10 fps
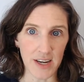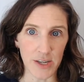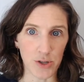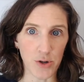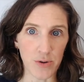
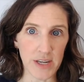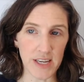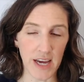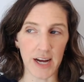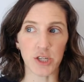You don't need
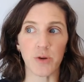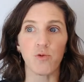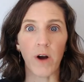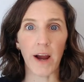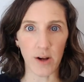to actually
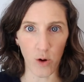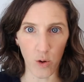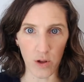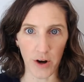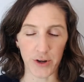write a
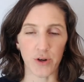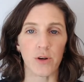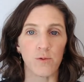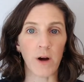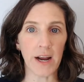whole article
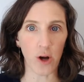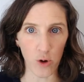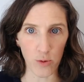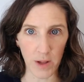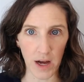or write a
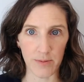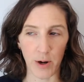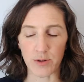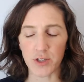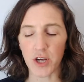whole blog
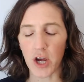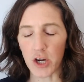post.